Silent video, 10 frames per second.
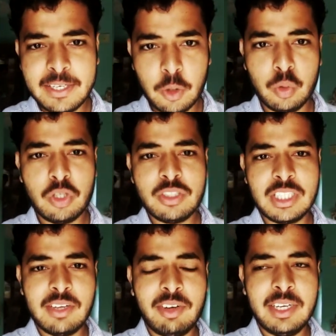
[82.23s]
in
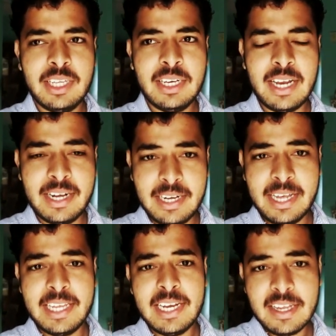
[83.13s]
2017 and
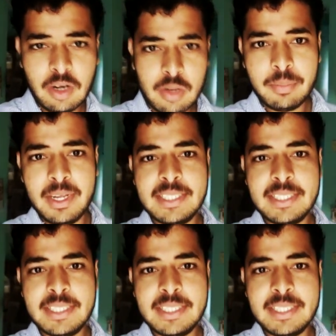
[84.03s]
luckily I got